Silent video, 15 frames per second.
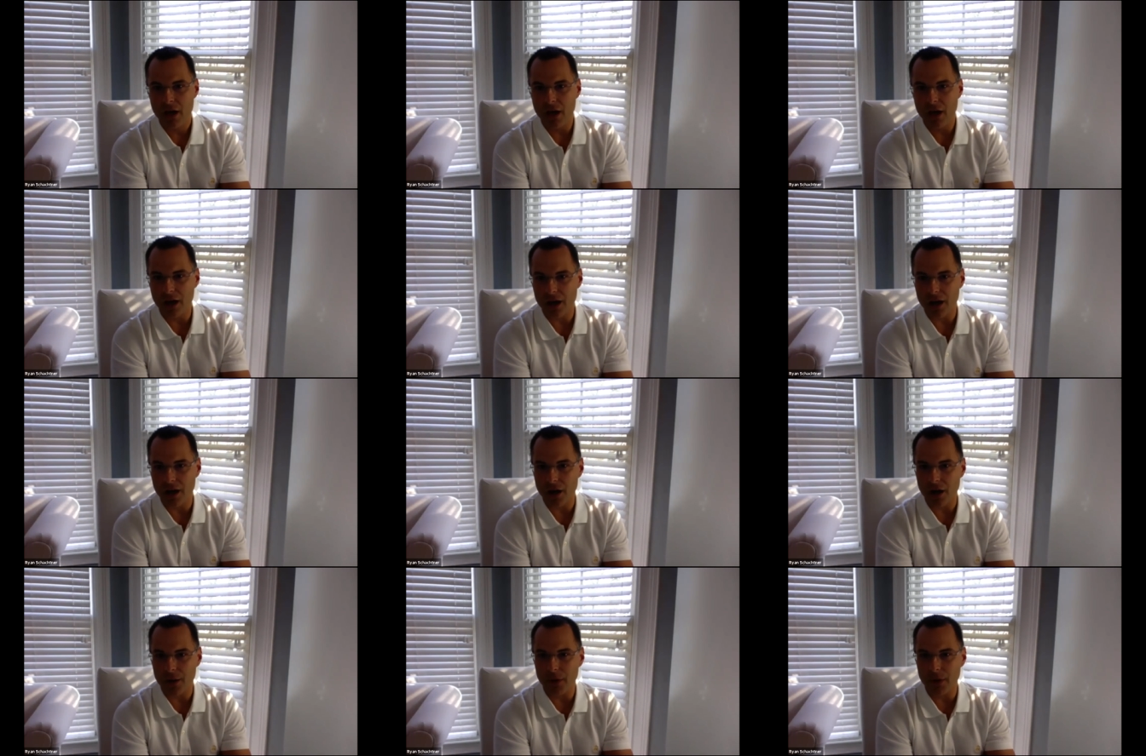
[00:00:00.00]

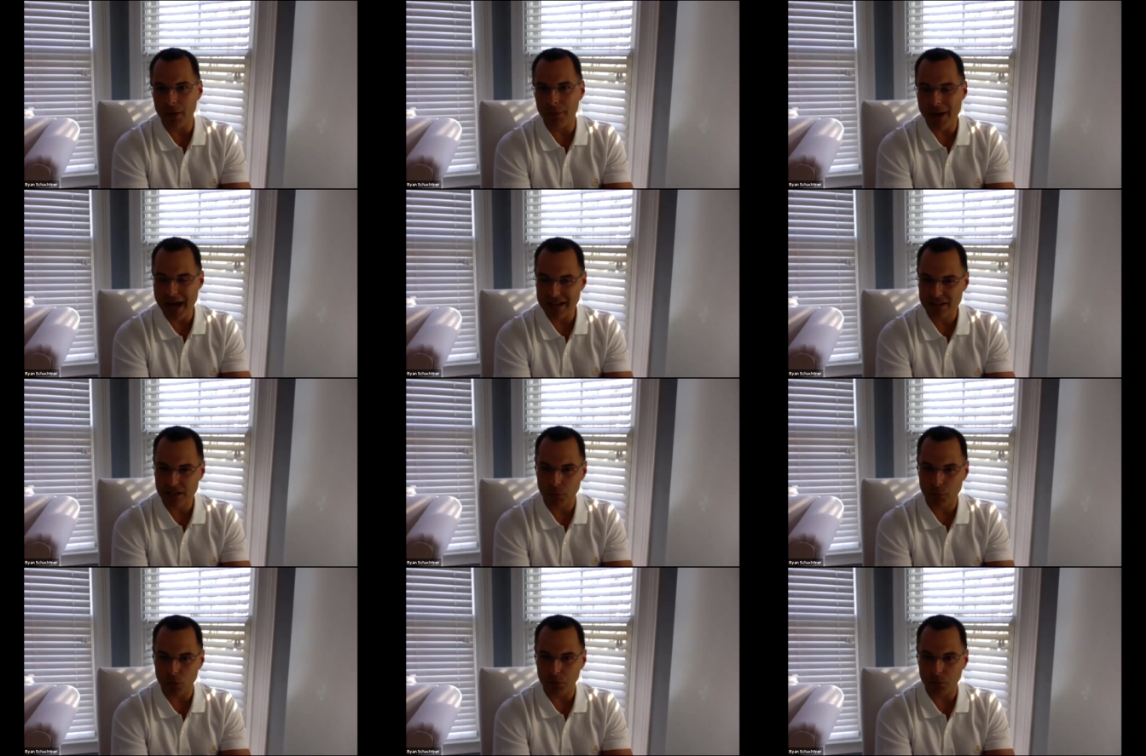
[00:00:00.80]
a
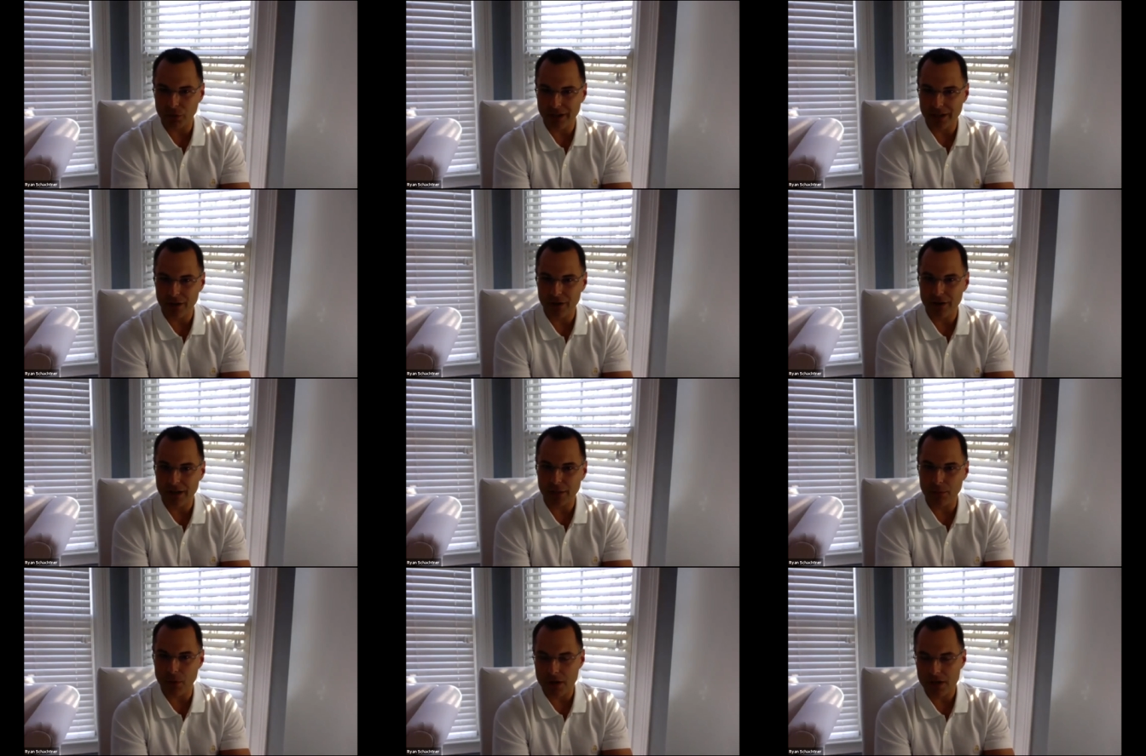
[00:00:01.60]
basketball player at
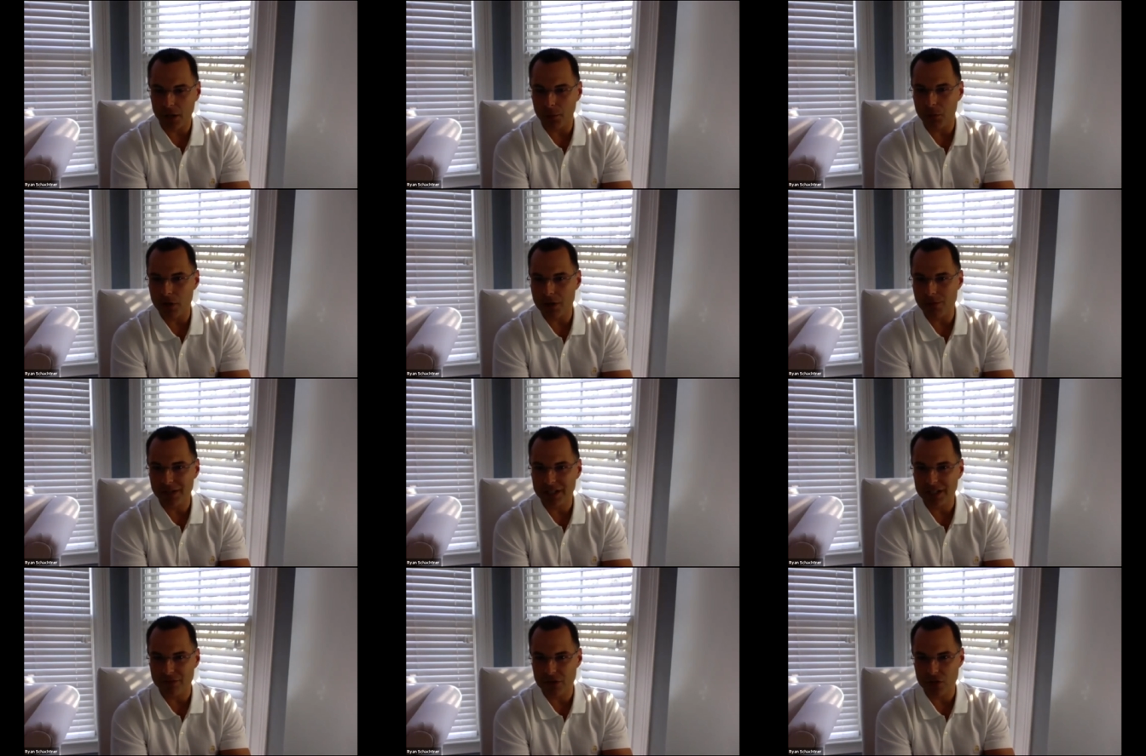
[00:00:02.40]
a pretty
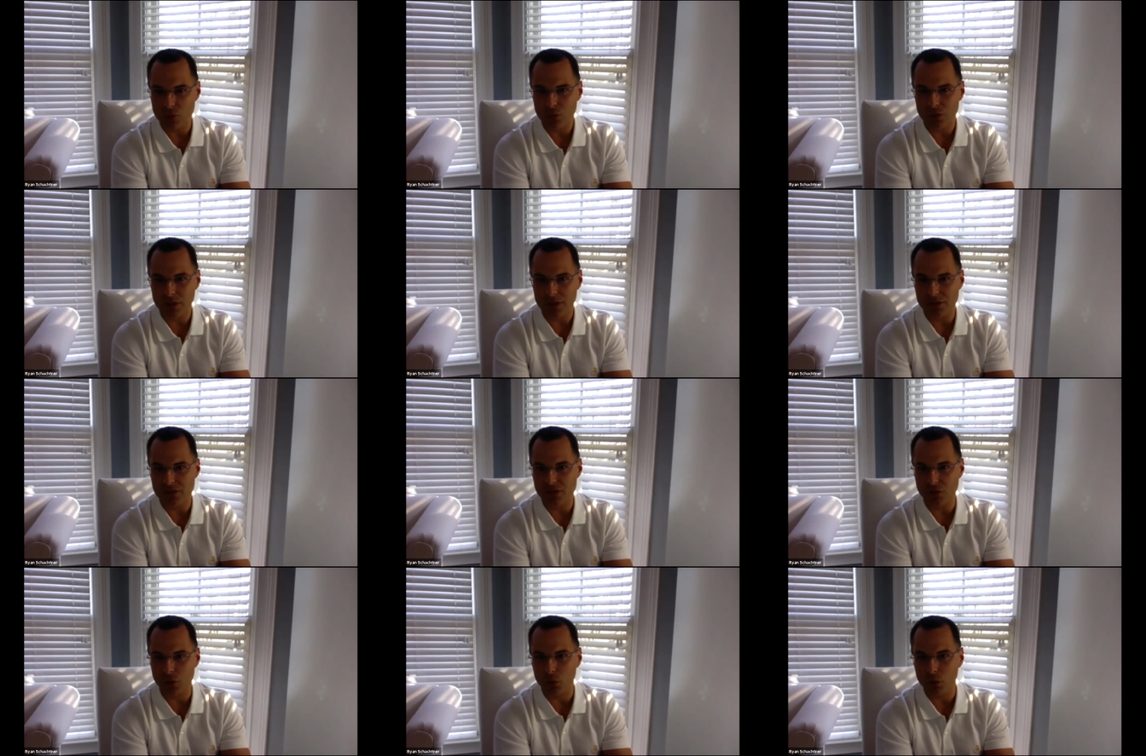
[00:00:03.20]
big Division I
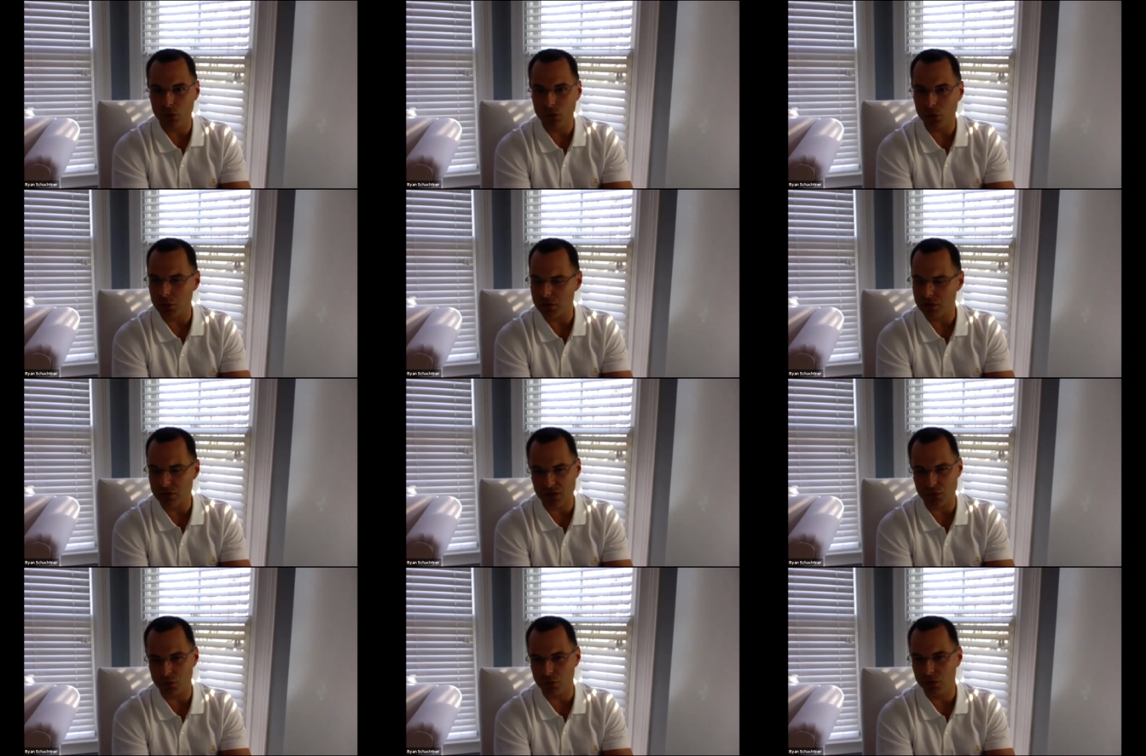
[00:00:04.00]
school who was
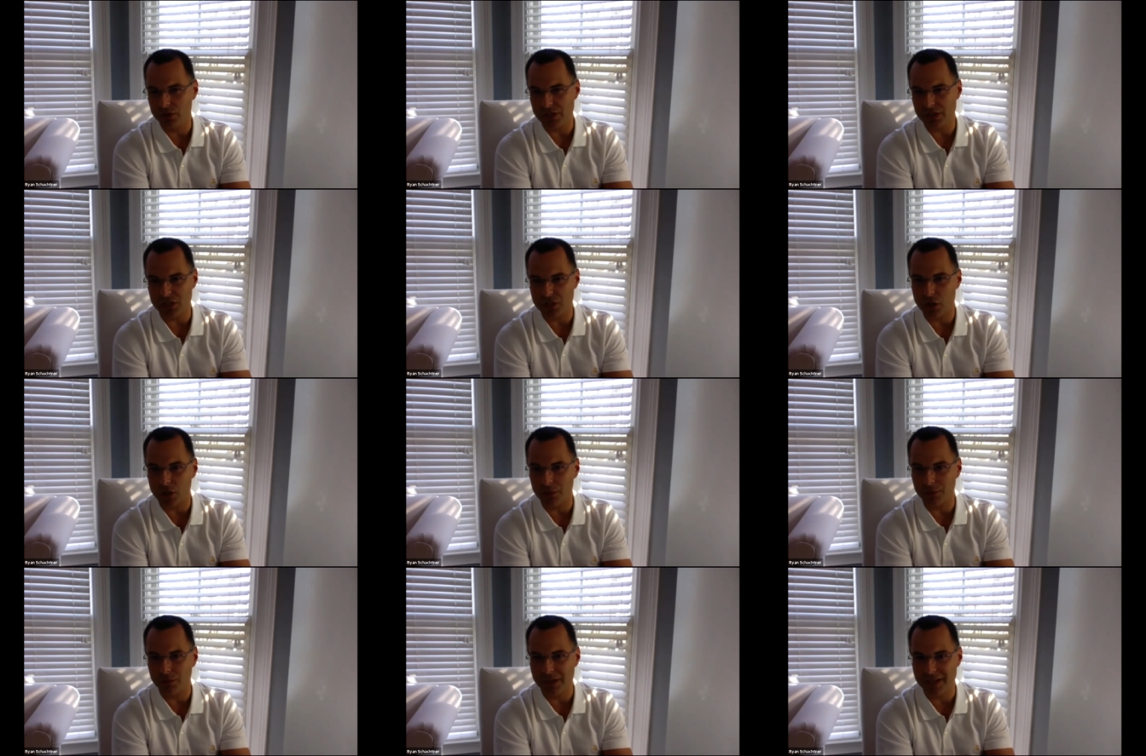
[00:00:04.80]
just really
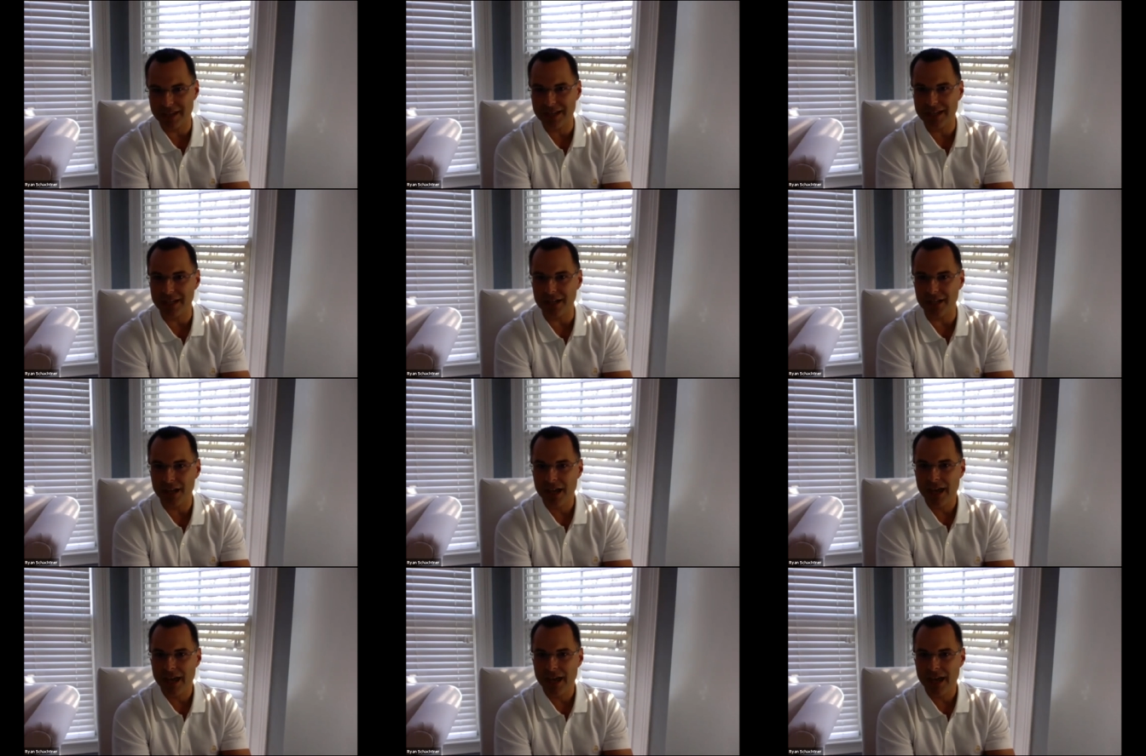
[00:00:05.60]
sharp kid,